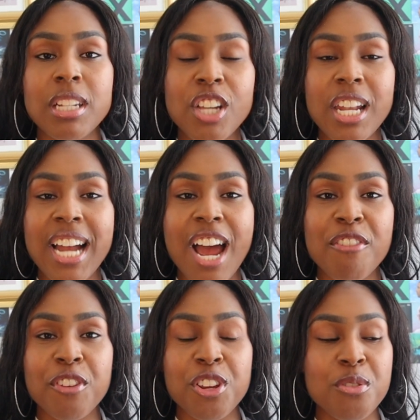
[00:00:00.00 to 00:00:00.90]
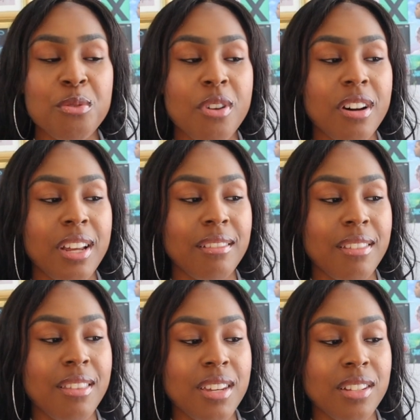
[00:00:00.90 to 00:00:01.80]
that's all I got for you on
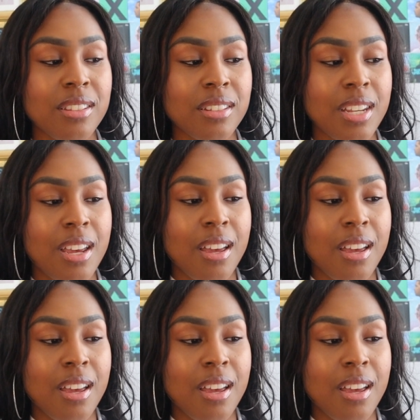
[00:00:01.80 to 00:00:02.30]
this.